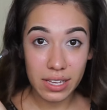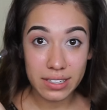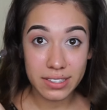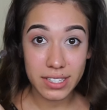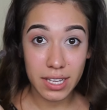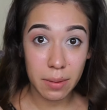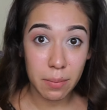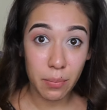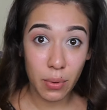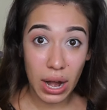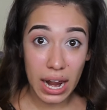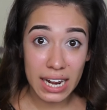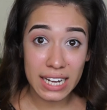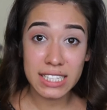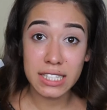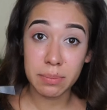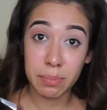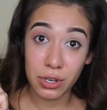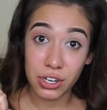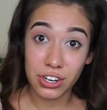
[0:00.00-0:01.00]
same
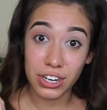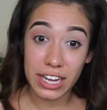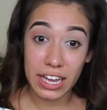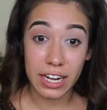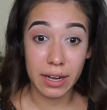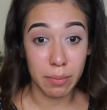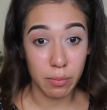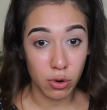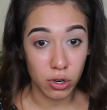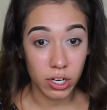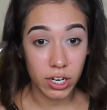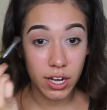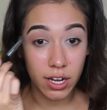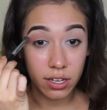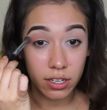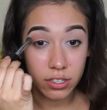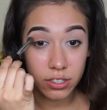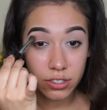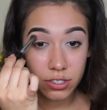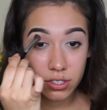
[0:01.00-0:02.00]
price, but you're getting more
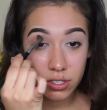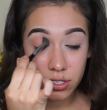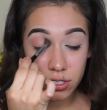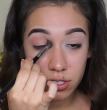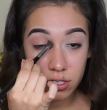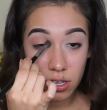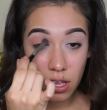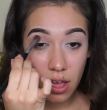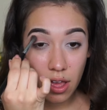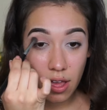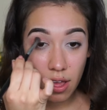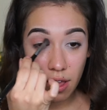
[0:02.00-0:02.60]
colors.